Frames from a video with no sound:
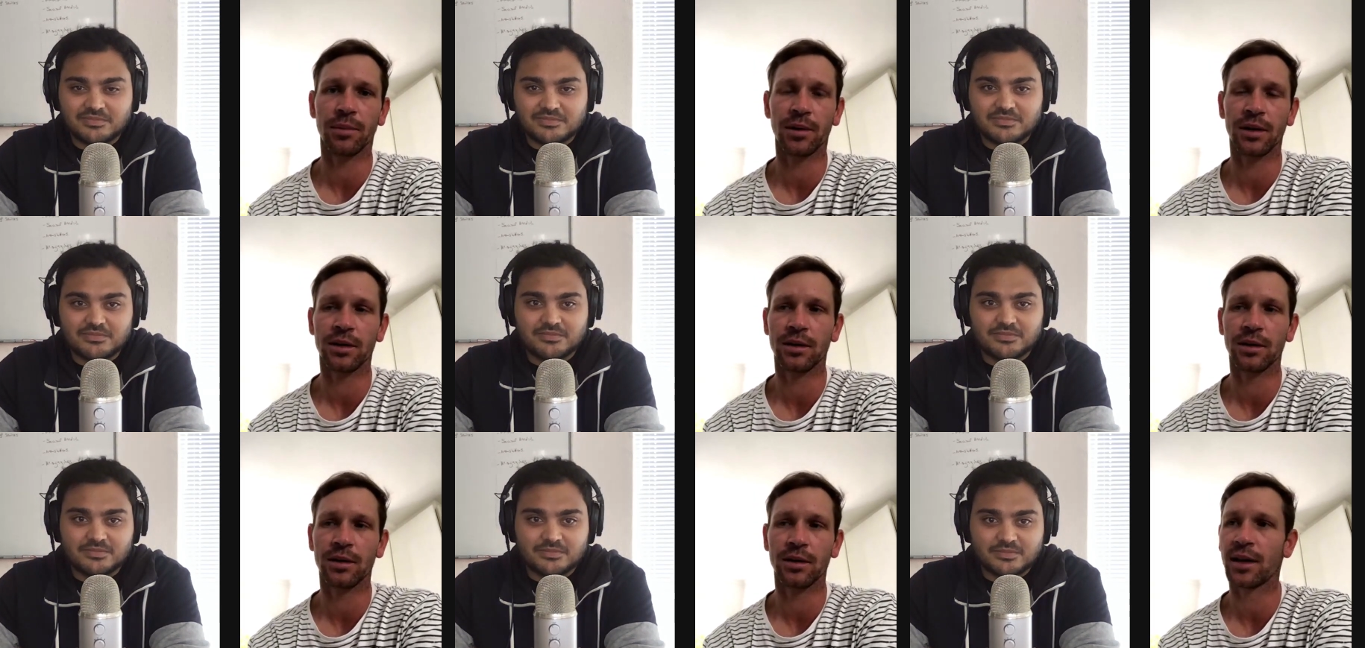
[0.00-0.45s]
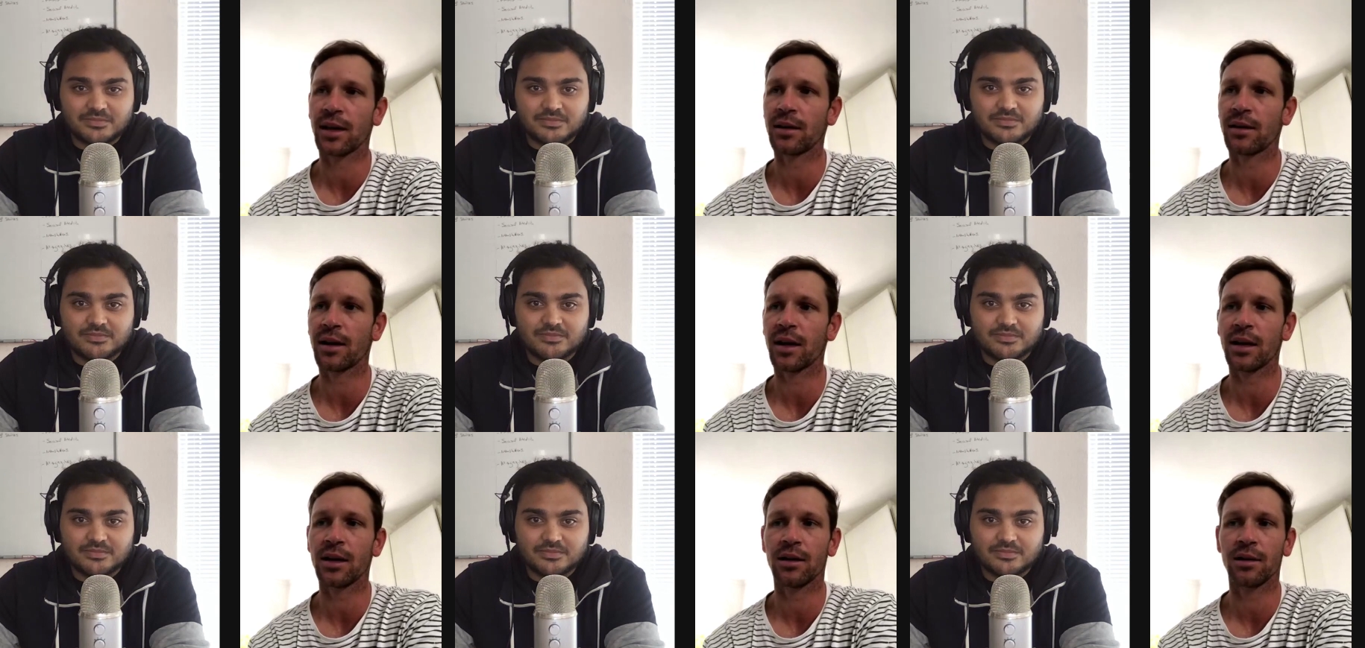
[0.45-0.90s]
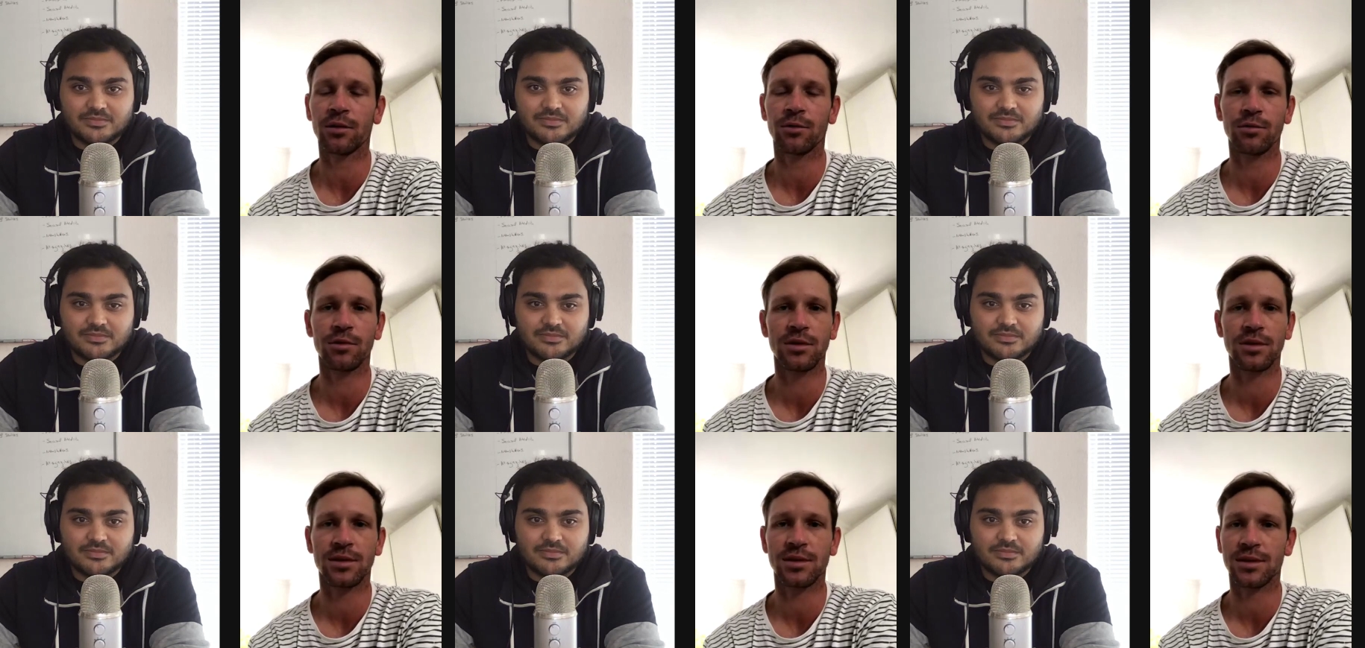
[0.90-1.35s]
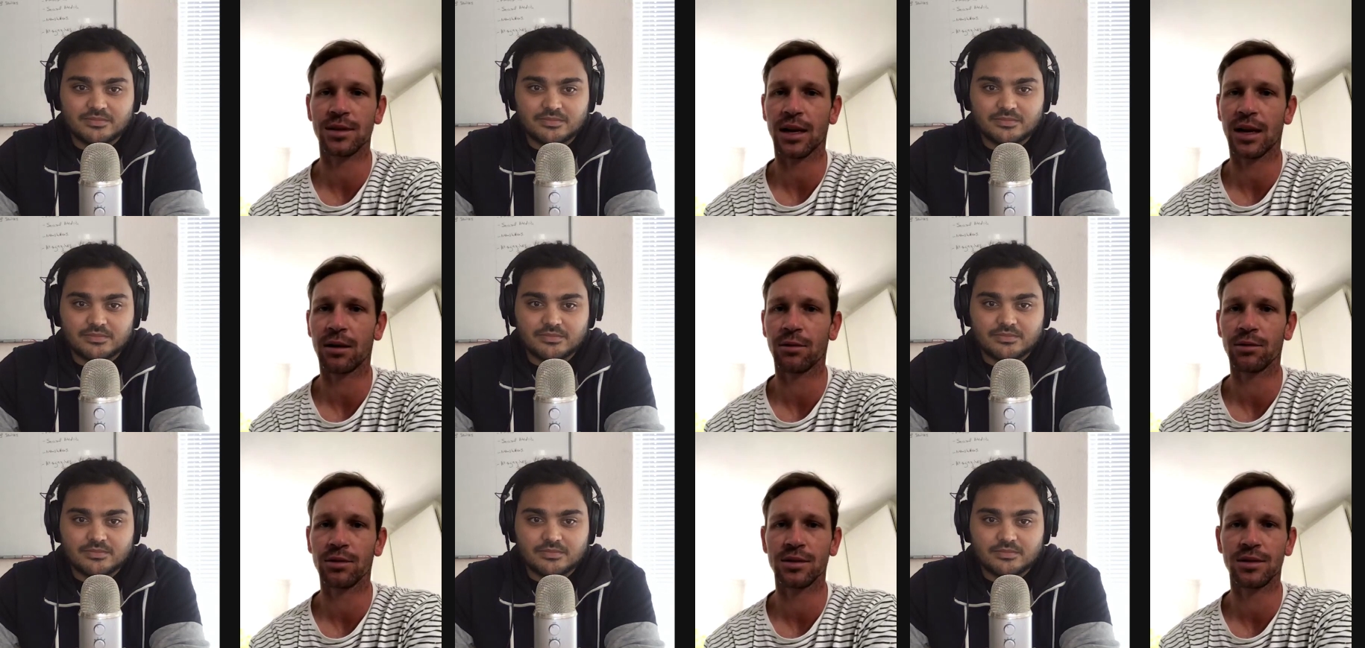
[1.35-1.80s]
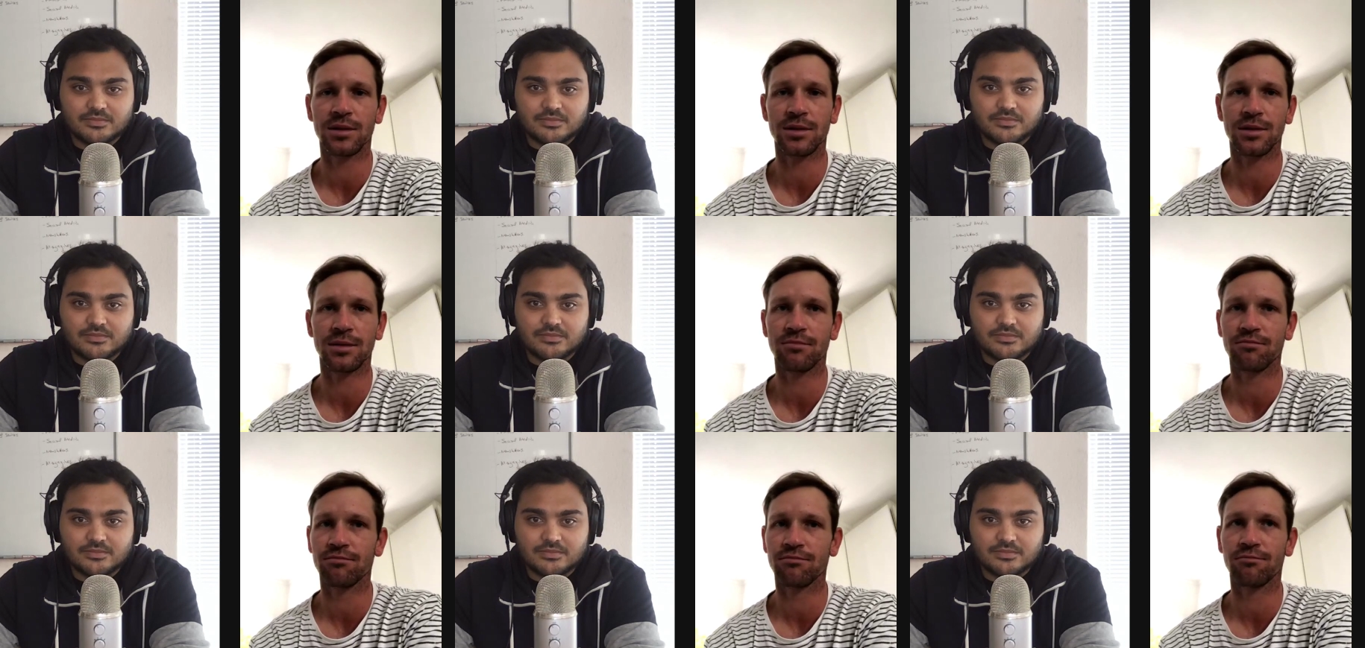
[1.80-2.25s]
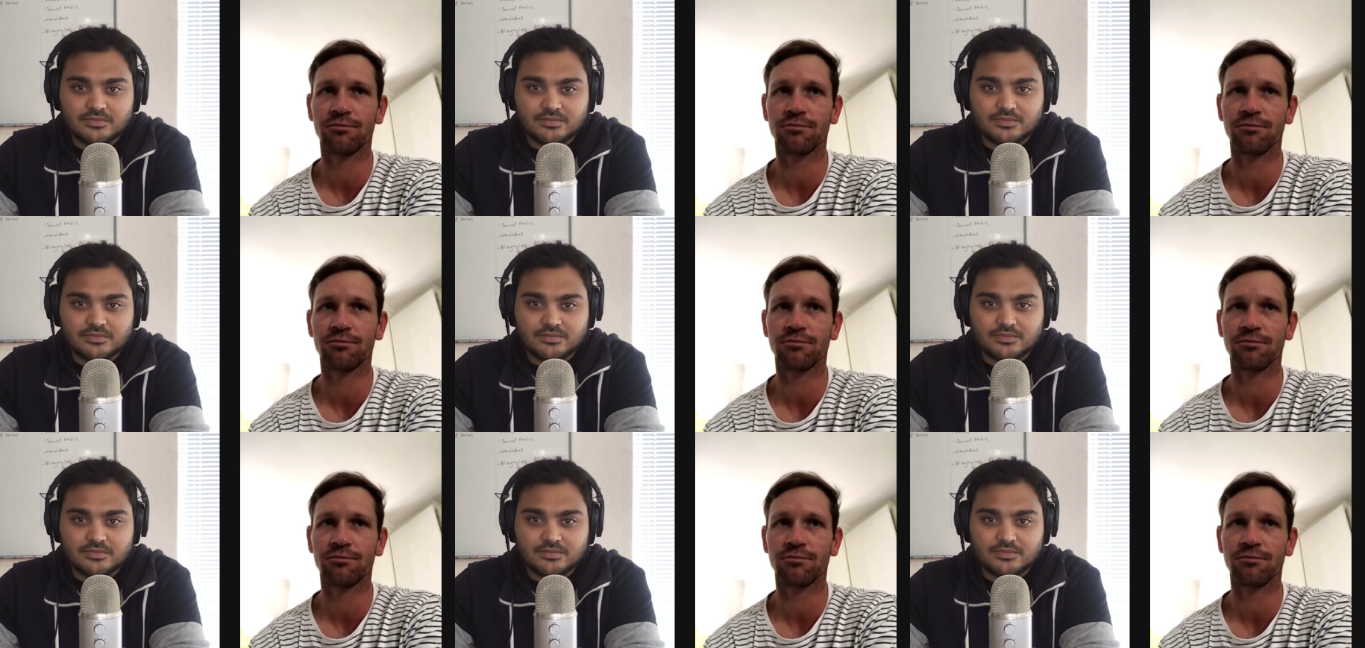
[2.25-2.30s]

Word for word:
Speaker 1: but that day I was